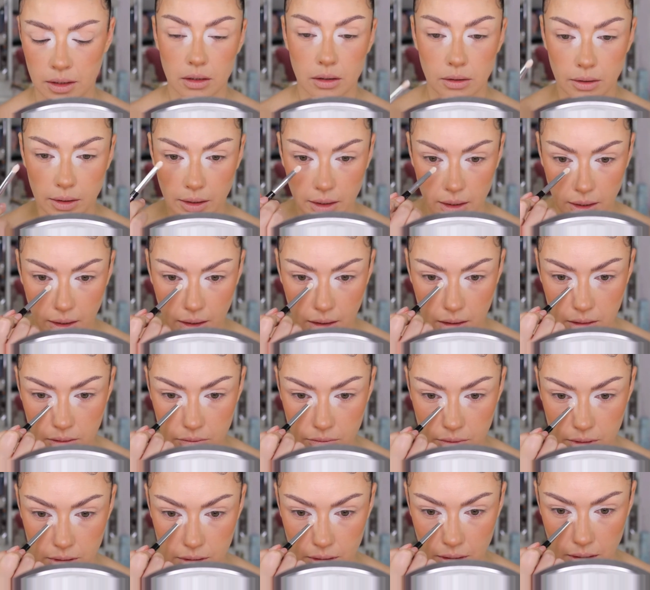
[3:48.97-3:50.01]
okay?
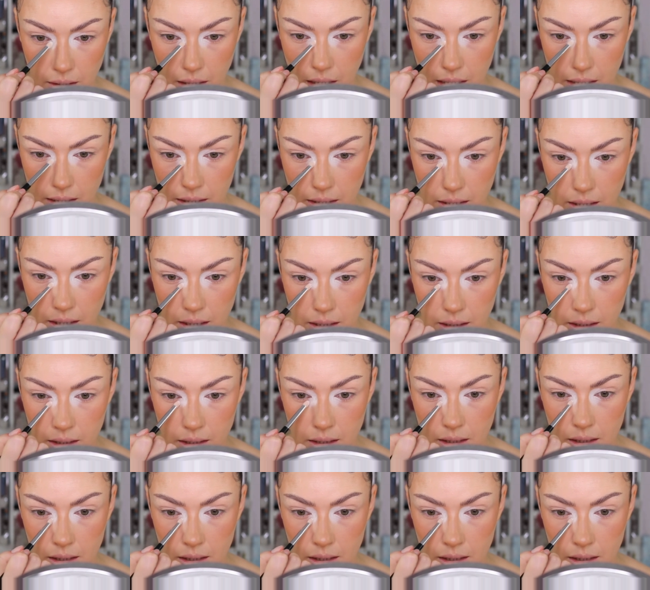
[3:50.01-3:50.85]
With the color.